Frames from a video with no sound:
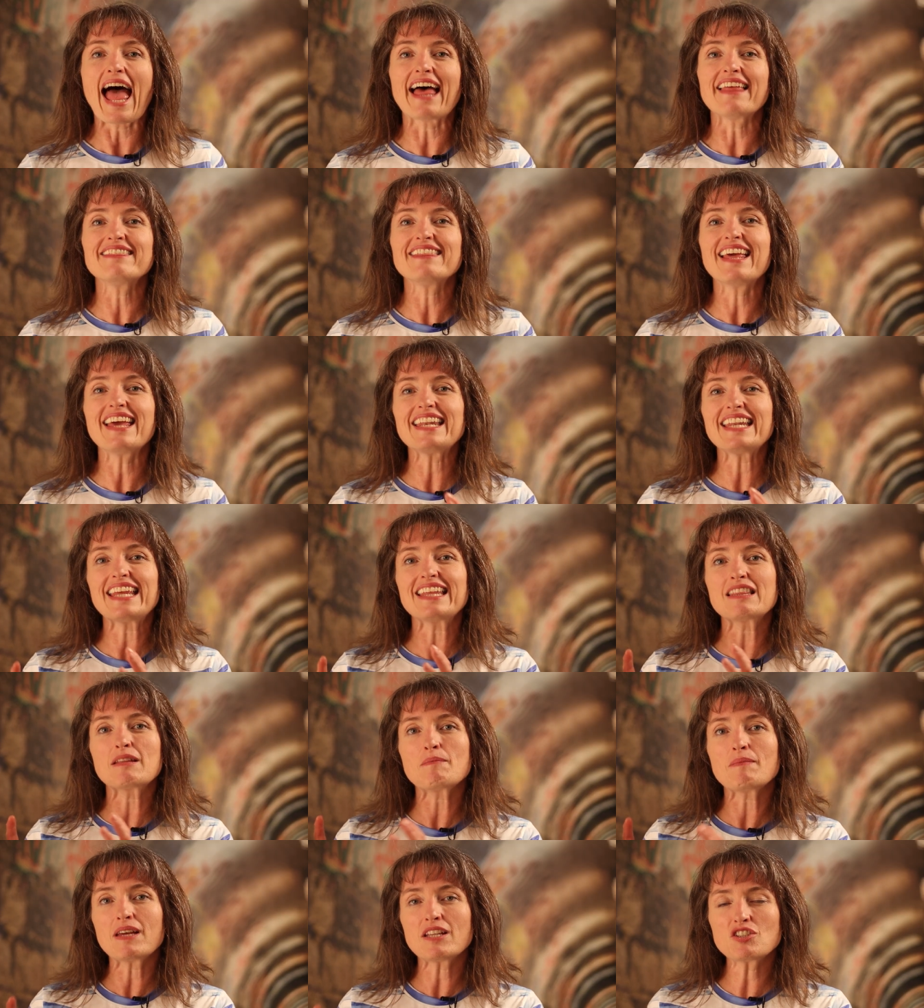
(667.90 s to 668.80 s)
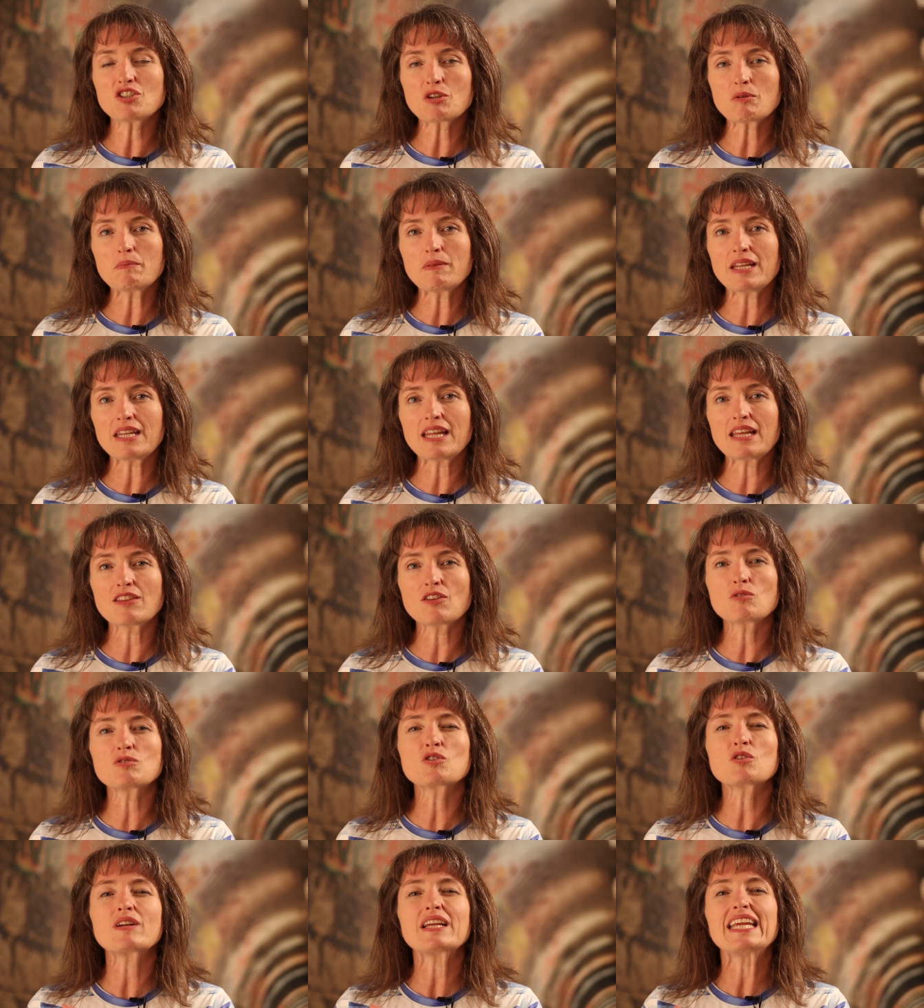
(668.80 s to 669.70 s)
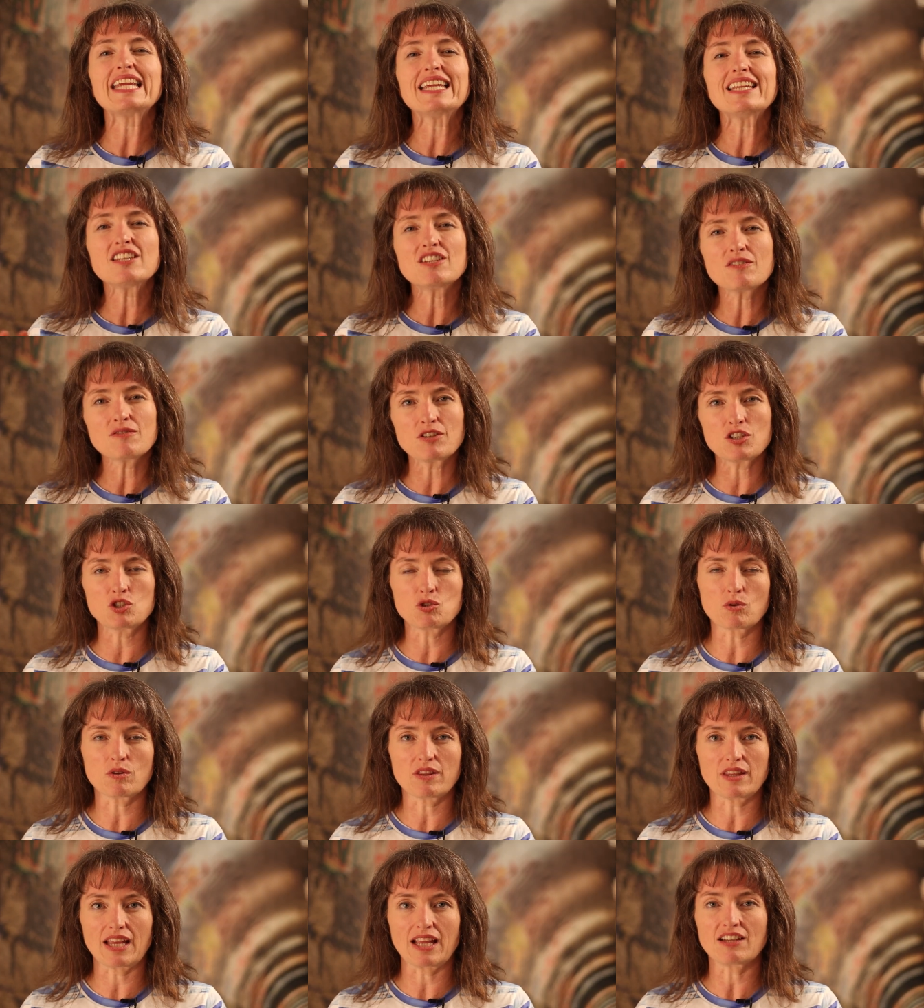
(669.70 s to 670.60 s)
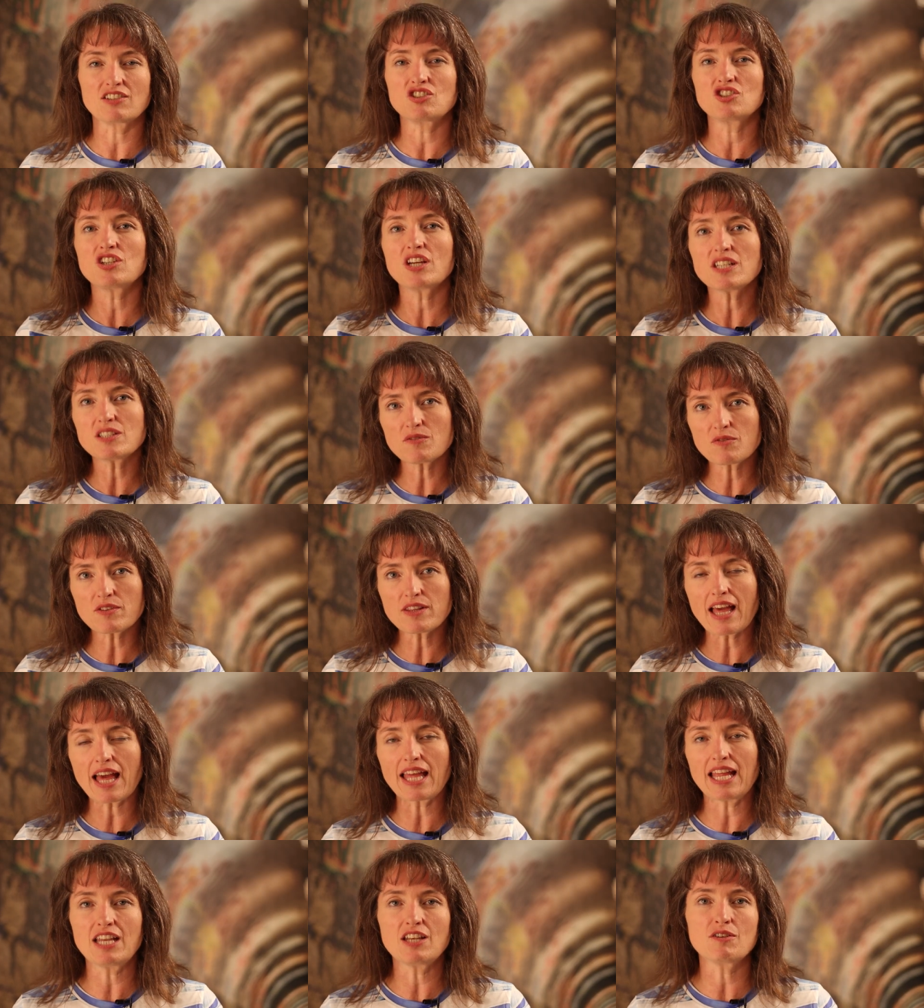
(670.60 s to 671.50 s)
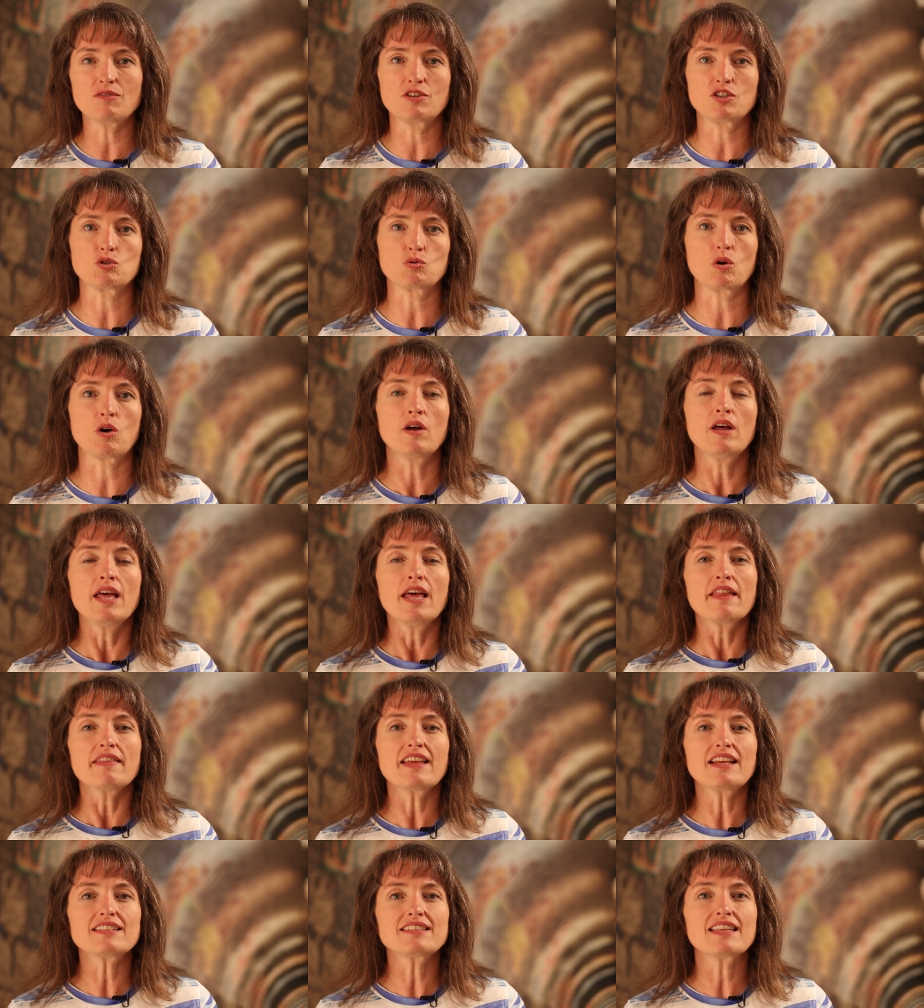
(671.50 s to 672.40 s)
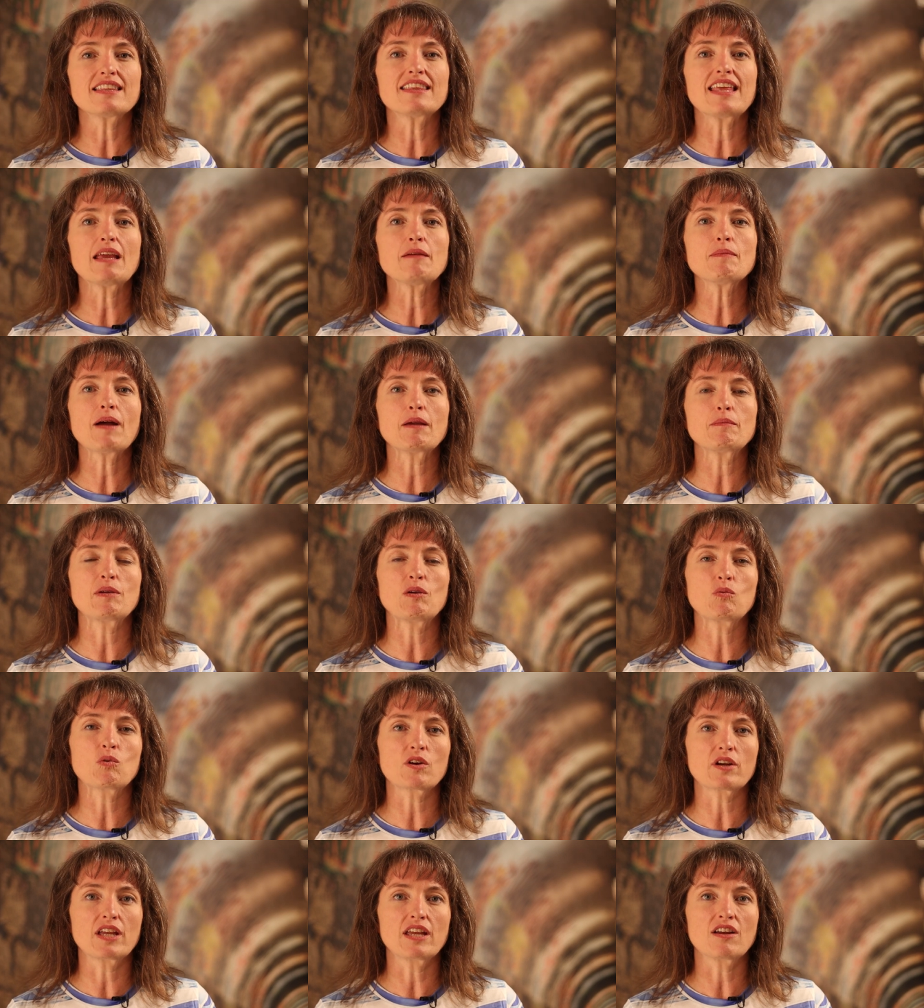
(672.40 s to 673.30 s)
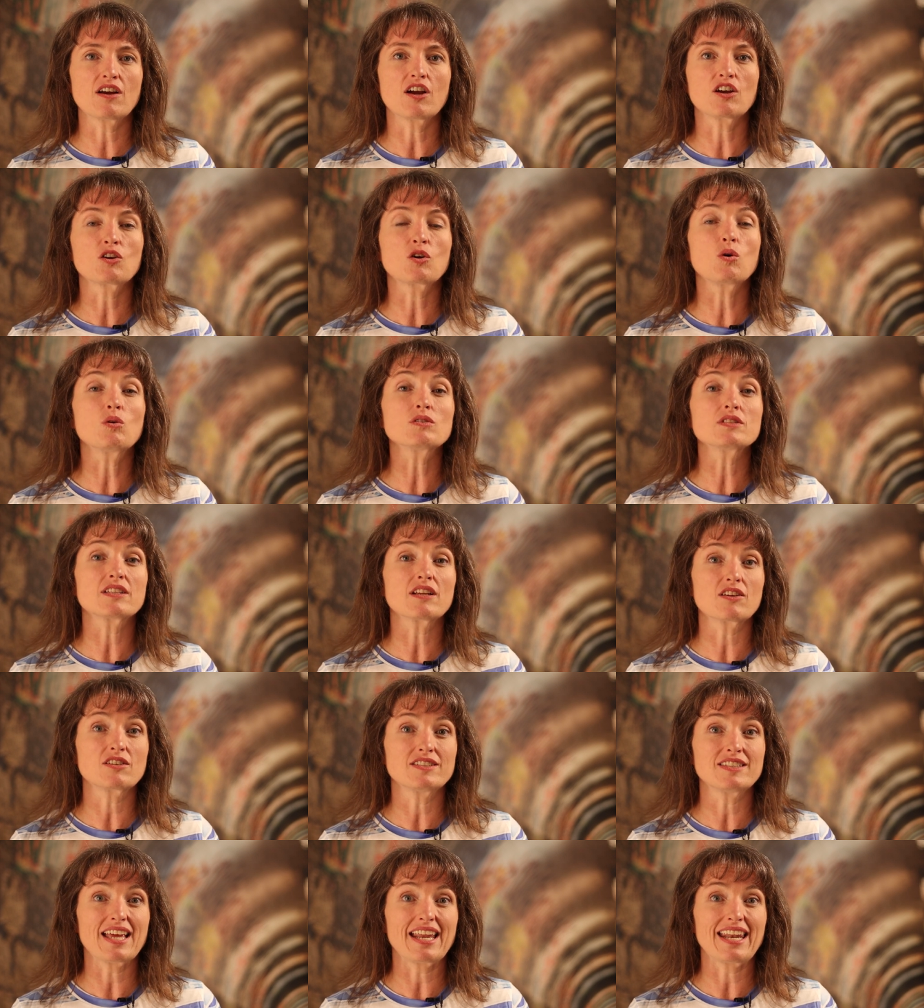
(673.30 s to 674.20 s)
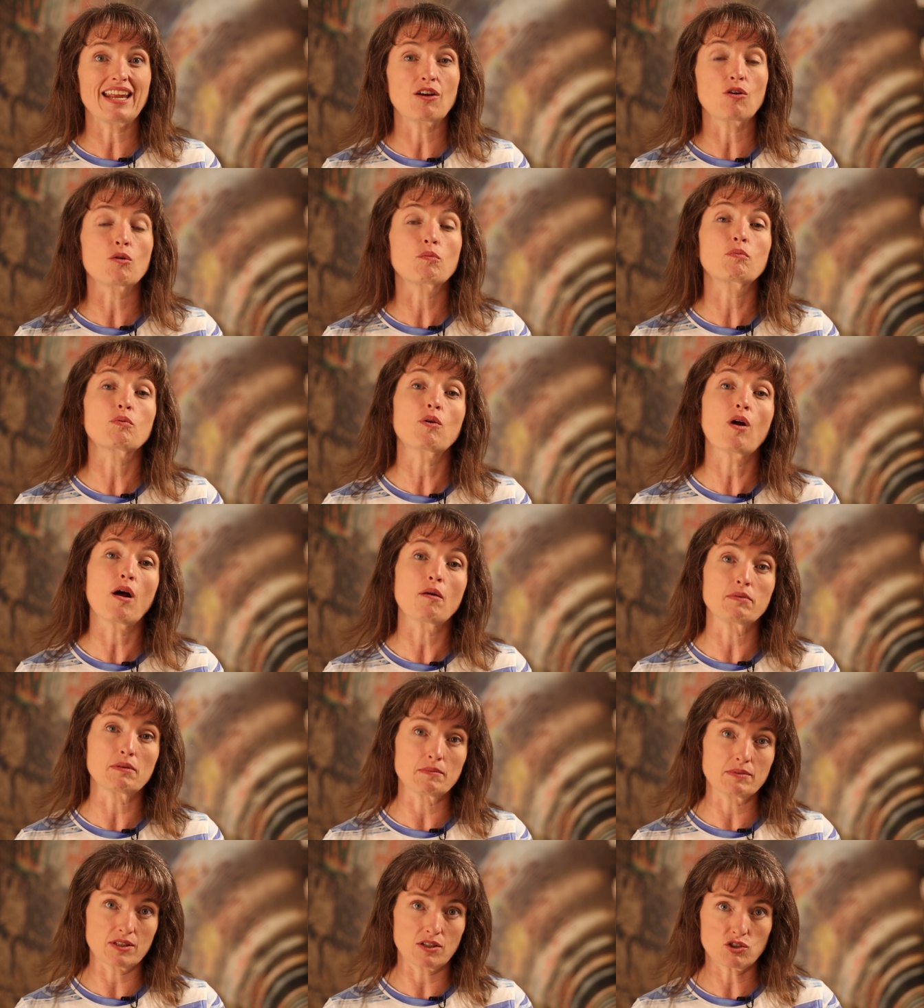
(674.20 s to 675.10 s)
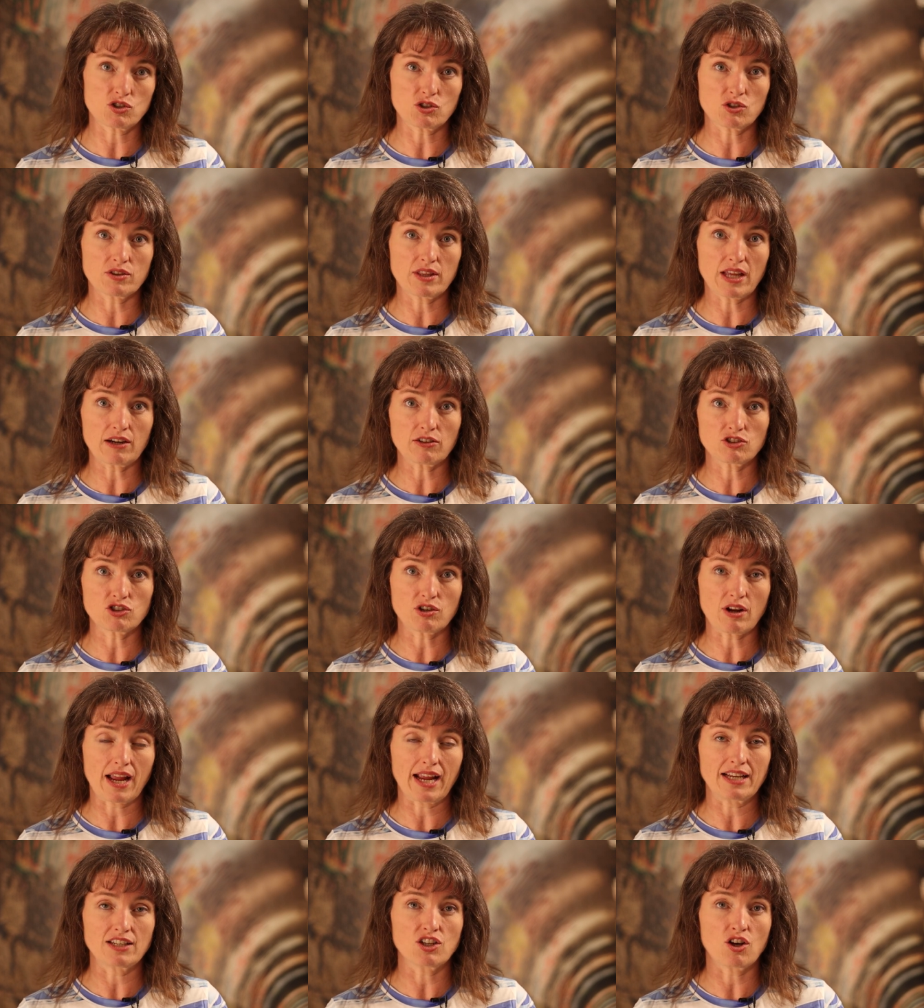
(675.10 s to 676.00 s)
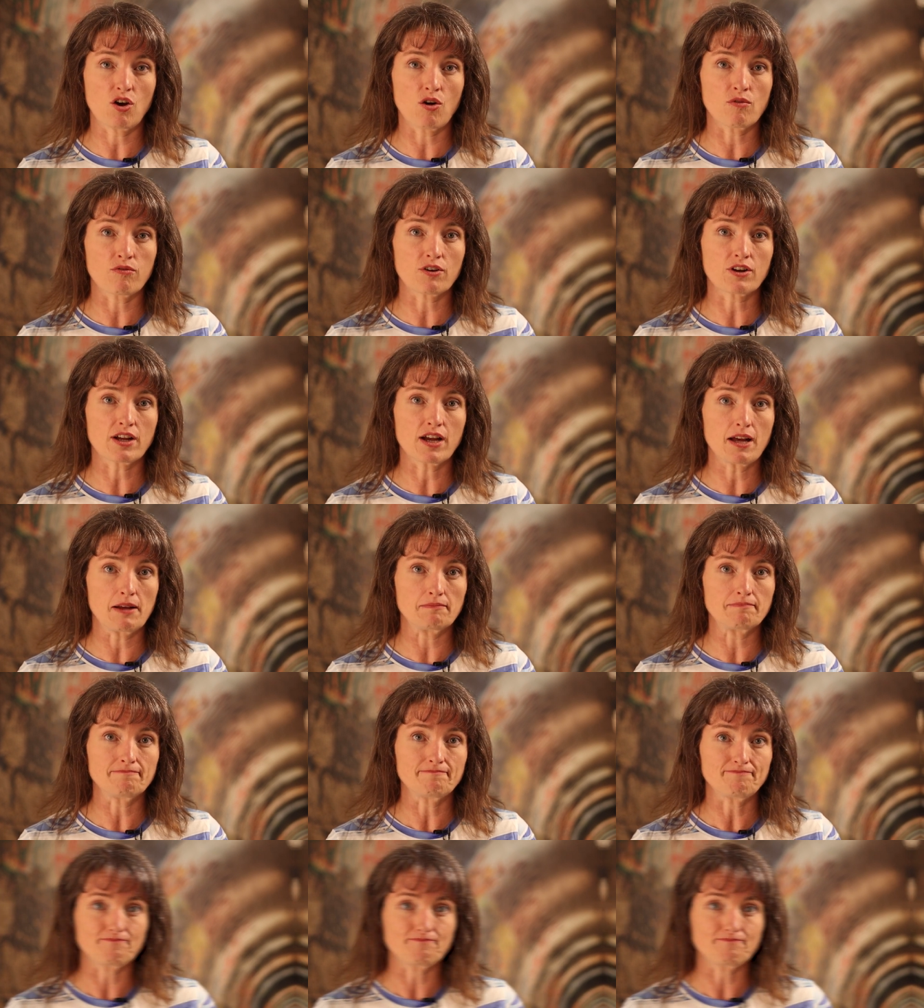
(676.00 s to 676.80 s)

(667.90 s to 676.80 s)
And then in the mentor meeting, those are individual things just for that individual, things that they might be working on, goals they're setting, or problems that they're trying to overcome.